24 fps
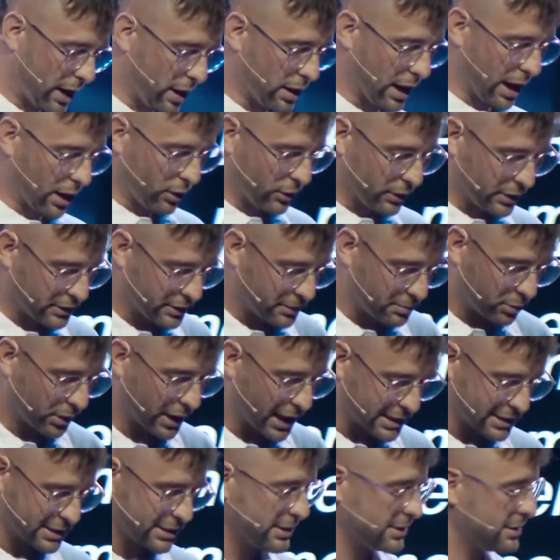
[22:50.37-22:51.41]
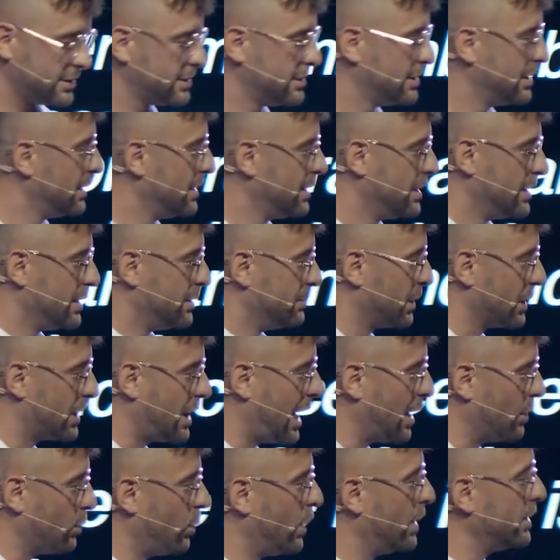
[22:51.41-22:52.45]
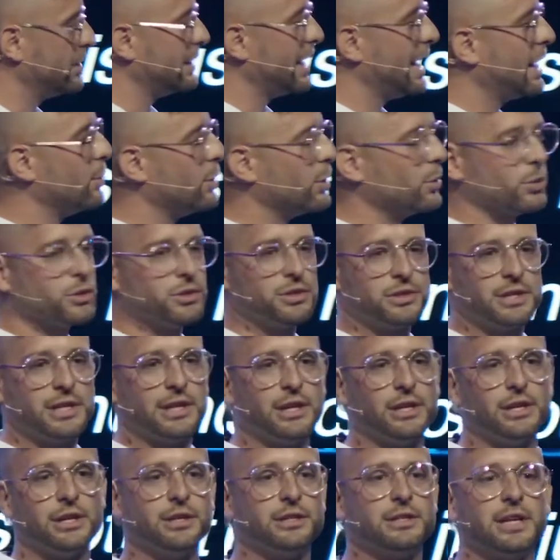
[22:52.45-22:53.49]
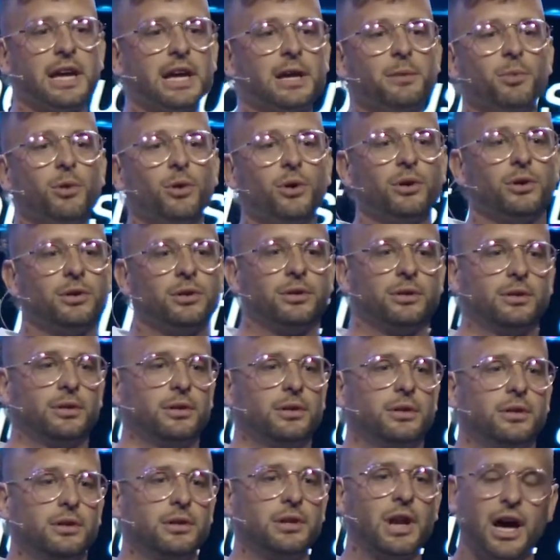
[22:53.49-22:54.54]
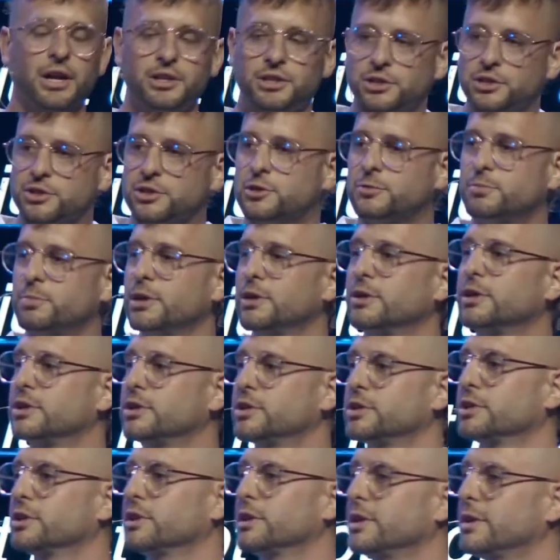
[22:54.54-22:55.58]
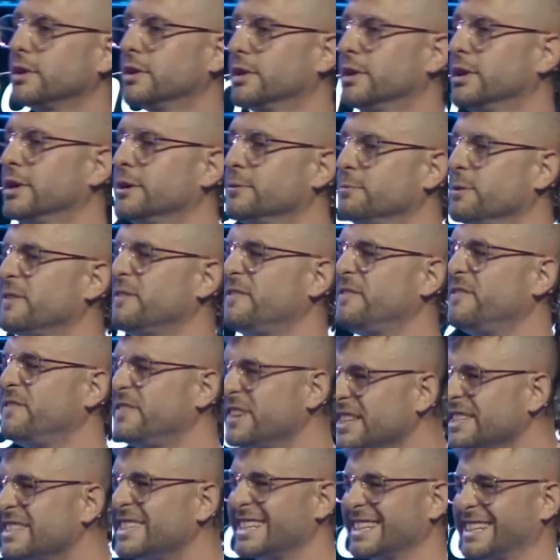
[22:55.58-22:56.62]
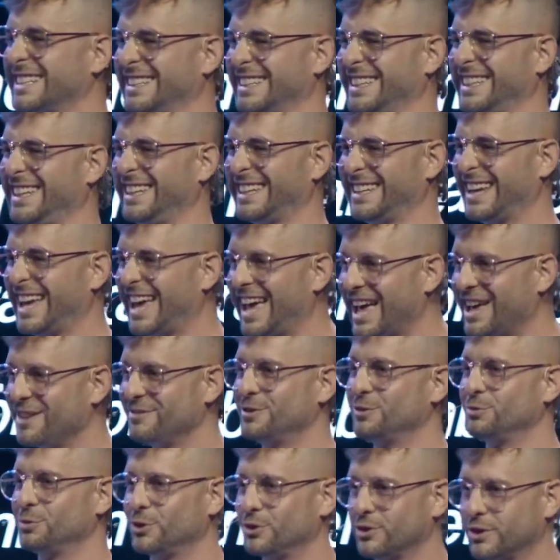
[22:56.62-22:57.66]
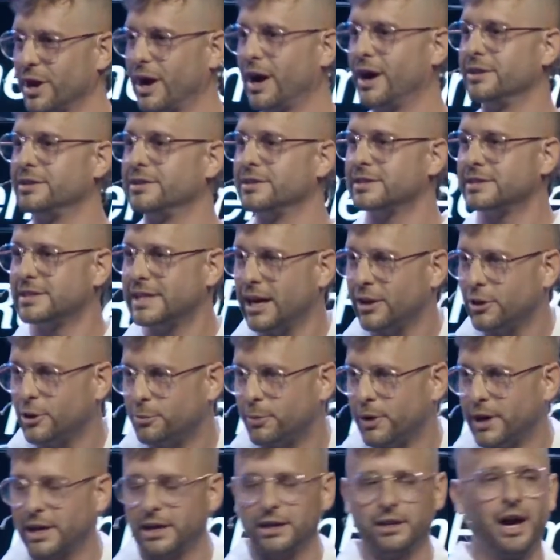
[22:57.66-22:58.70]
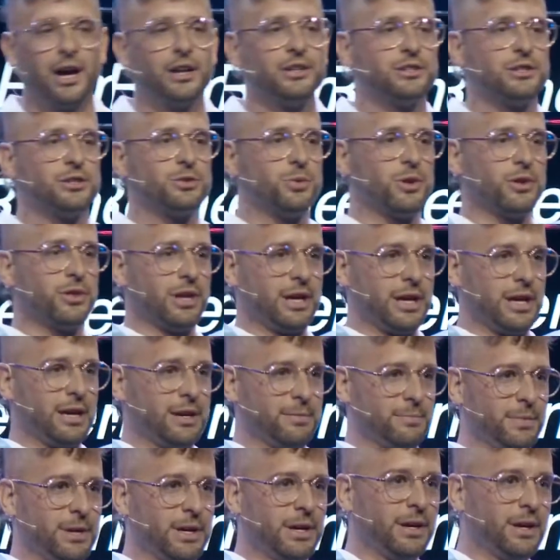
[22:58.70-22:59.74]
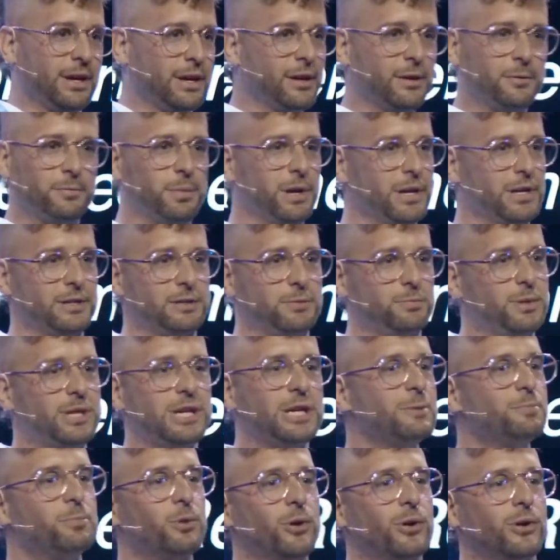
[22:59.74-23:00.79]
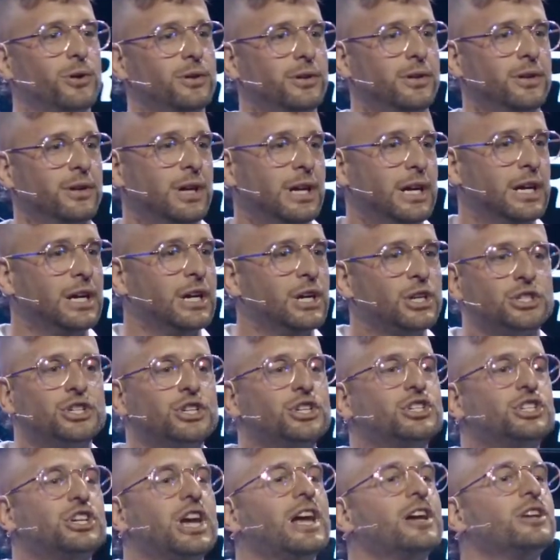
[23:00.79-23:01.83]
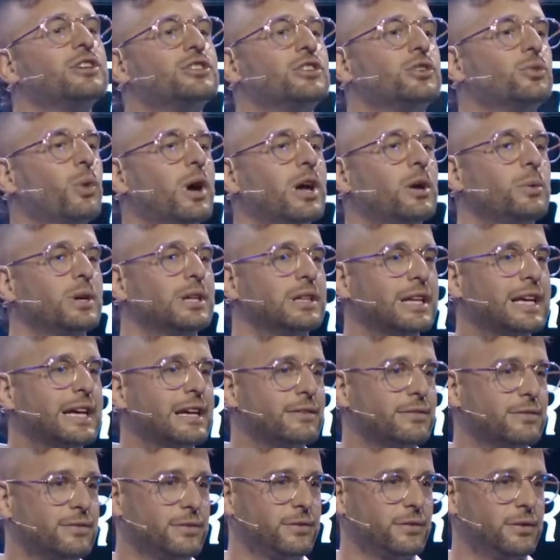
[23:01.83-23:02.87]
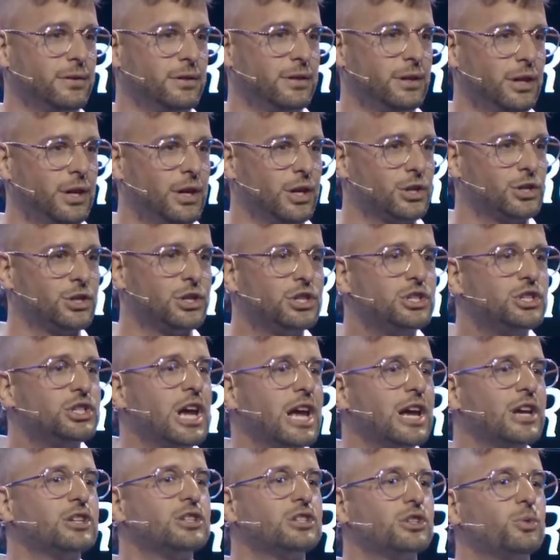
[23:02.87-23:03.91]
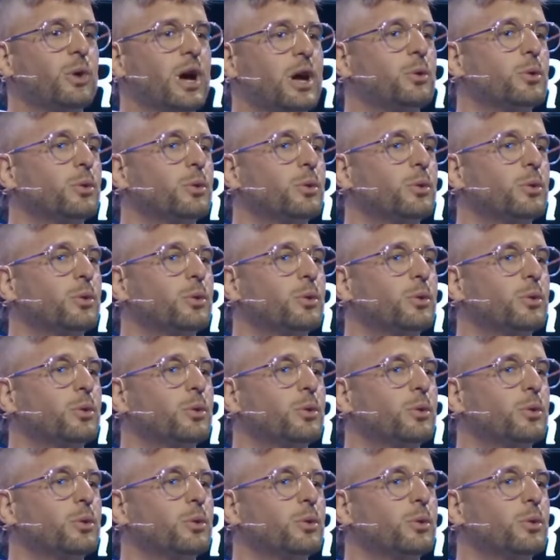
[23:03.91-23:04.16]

not only in the presence, but God, one day we will sit at your table, not just spiritually, but physically in heaven with God, celebrating not just with him, but his people. Should change the way we live, should change the way we